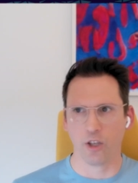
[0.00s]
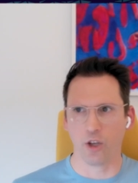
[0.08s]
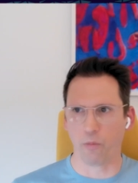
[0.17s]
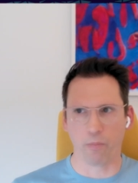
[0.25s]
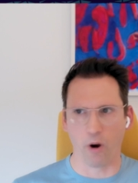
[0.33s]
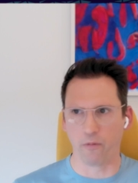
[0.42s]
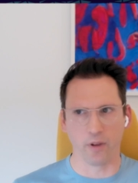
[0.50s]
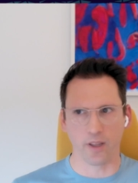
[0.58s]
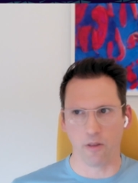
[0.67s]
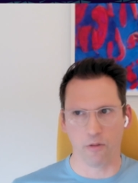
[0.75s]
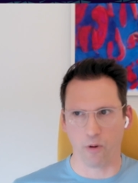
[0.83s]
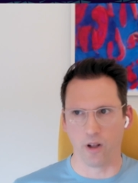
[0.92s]
you're
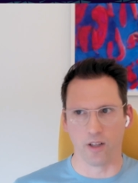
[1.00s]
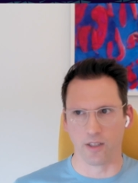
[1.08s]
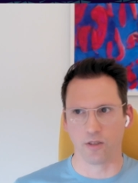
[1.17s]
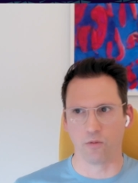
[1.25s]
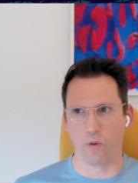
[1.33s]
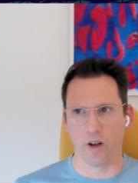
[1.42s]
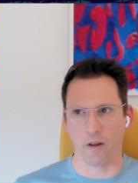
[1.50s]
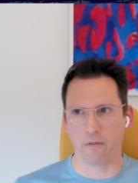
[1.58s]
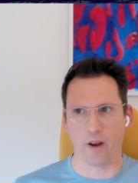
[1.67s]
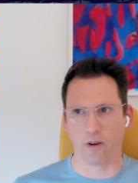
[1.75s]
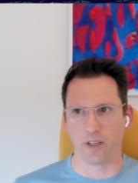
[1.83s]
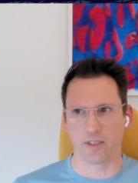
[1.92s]
perfectly thrilled when
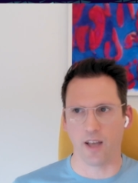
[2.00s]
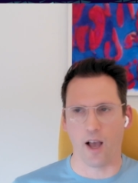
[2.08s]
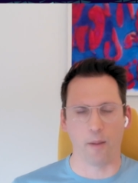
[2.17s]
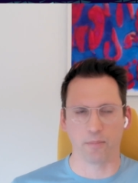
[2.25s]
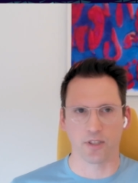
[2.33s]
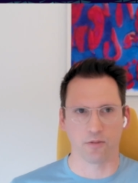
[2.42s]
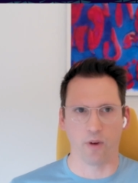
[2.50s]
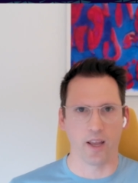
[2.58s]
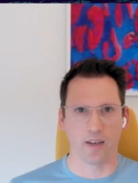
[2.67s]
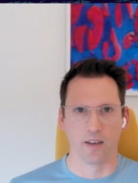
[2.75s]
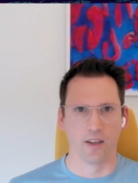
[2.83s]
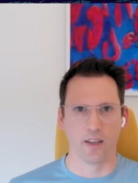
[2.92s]
unfairness stops,
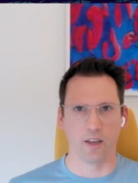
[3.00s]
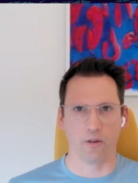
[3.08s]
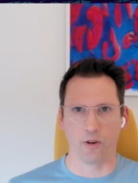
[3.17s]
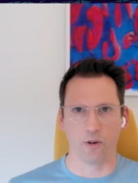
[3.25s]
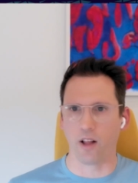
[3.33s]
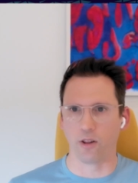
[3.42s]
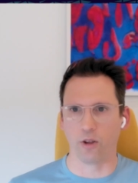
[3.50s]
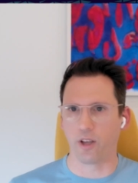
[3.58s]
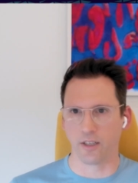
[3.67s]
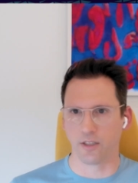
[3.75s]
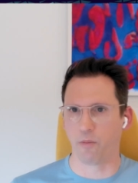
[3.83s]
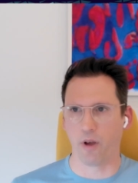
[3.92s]
right? You're not
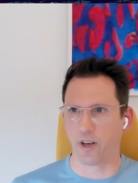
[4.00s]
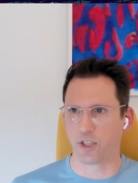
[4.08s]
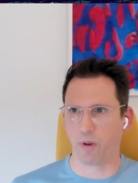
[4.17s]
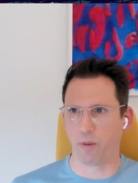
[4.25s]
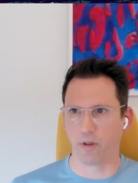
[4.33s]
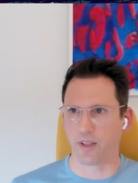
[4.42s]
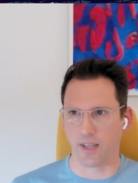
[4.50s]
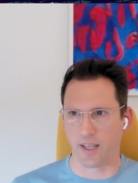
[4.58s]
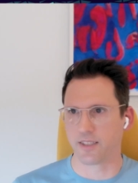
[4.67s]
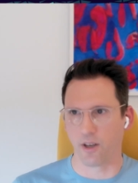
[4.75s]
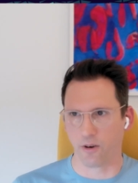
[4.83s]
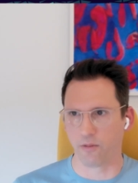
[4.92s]
looking to punish people
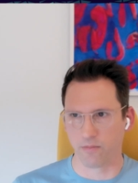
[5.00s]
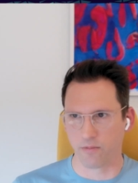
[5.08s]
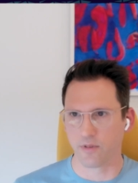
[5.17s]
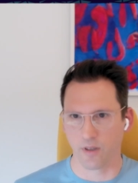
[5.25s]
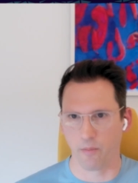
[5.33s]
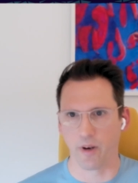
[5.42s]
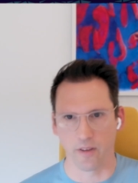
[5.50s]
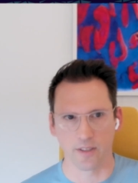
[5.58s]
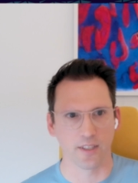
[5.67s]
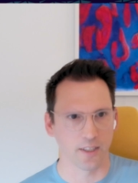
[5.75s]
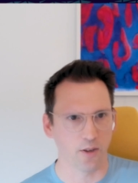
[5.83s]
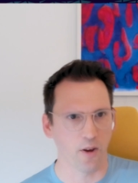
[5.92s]
unless they're committing
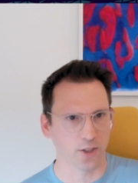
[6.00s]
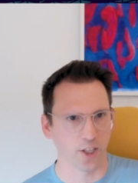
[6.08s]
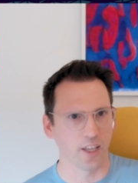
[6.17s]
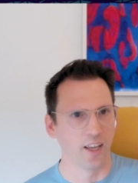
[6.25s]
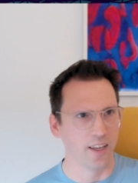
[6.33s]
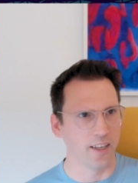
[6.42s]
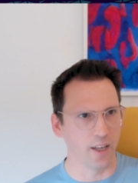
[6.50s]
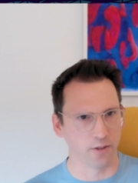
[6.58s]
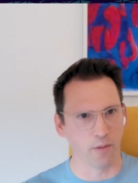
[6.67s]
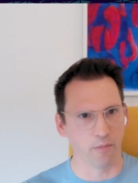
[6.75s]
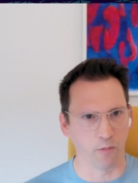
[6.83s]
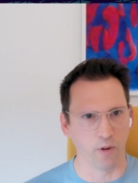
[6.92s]
these things. So actually, you
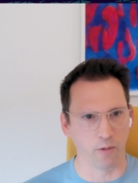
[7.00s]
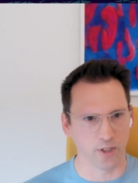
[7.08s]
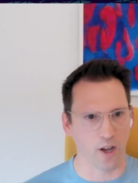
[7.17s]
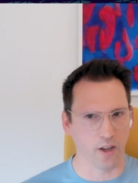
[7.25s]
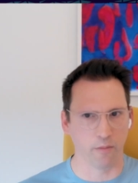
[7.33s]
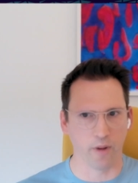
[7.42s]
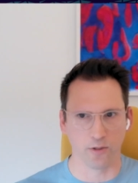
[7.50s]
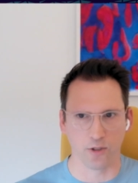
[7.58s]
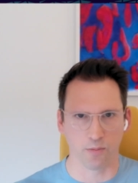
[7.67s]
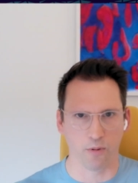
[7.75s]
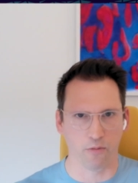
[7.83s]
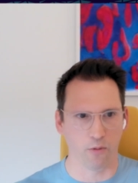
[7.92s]
know, something we were talking about
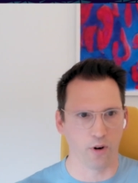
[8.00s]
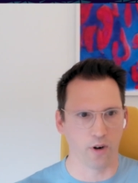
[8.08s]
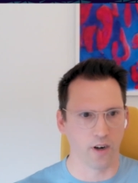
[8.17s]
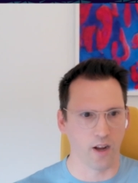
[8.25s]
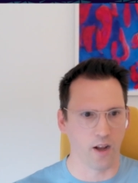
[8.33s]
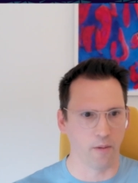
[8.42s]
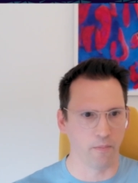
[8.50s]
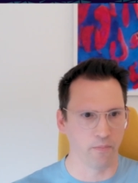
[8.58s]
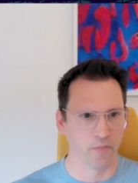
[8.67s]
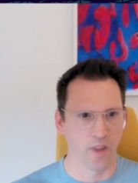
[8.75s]
just before,